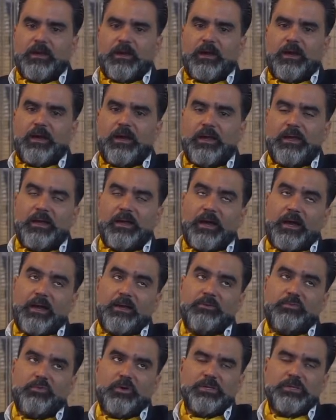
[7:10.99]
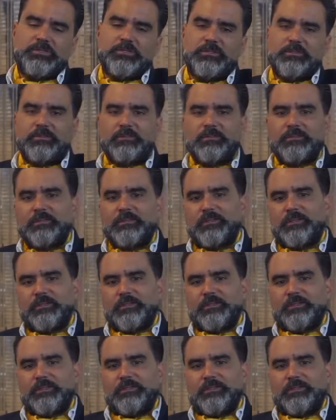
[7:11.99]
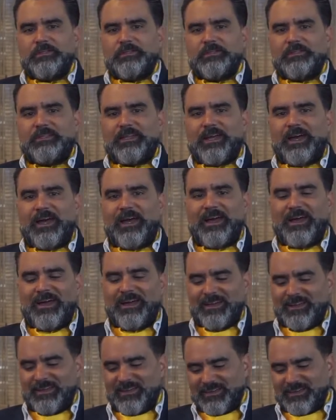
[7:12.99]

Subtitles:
I wish that